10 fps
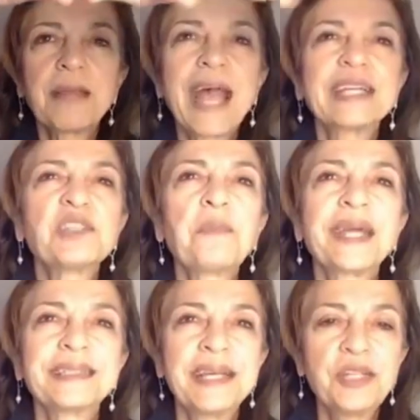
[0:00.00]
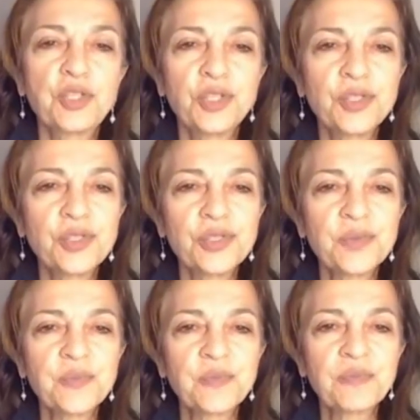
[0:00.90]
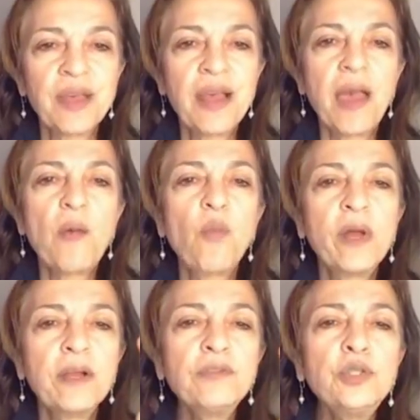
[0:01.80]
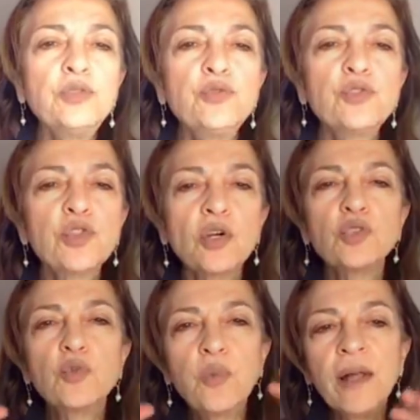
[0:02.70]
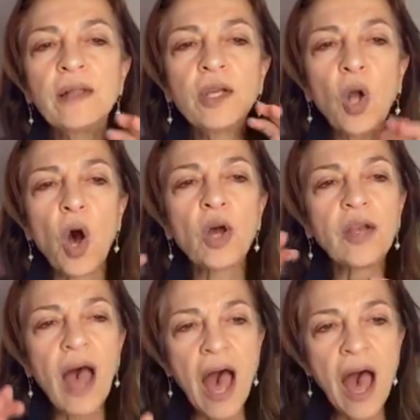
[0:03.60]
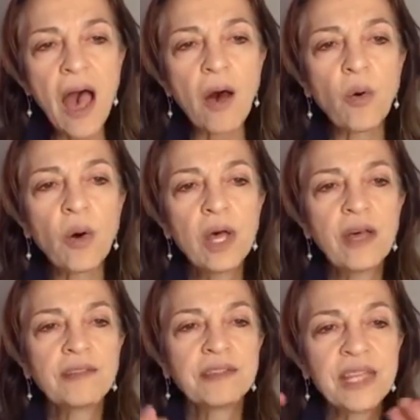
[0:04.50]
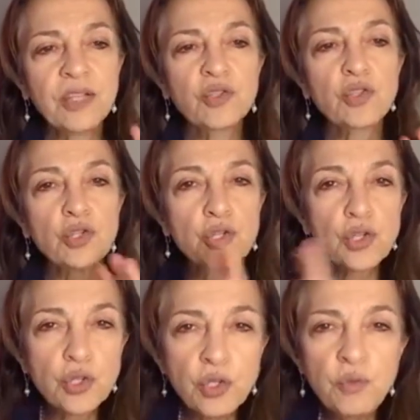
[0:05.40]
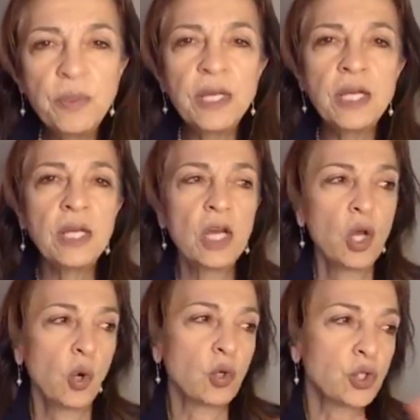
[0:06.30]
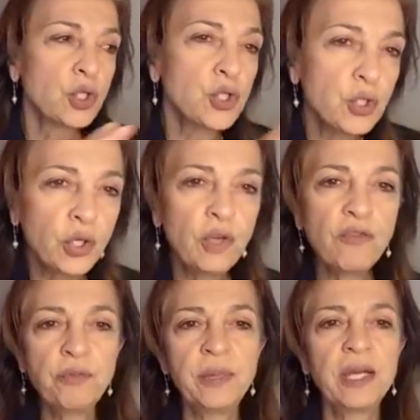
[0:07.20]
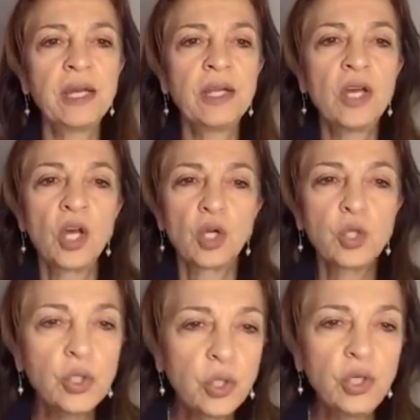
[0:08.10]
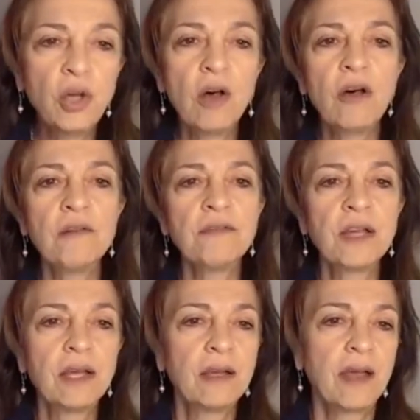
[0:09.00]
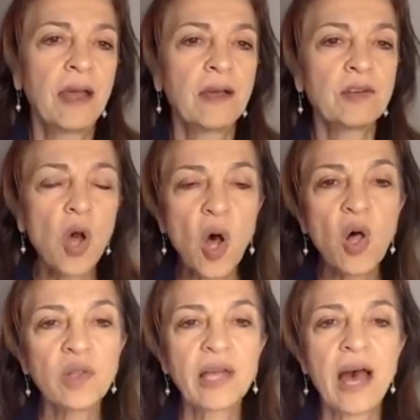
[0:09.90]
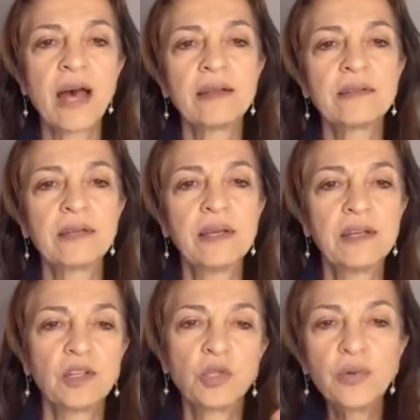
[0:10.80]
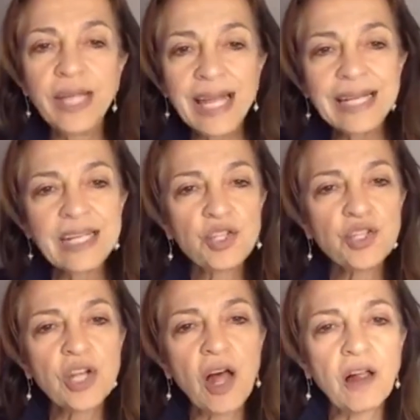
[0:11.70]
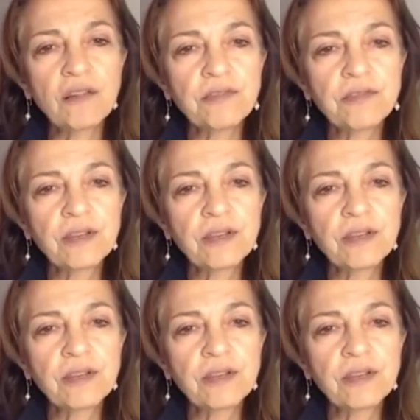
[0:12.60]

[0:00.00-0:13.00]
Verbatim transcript: expectations. And whenever you start dwelling on how things should be or should have been, could have, and all that, create a shelf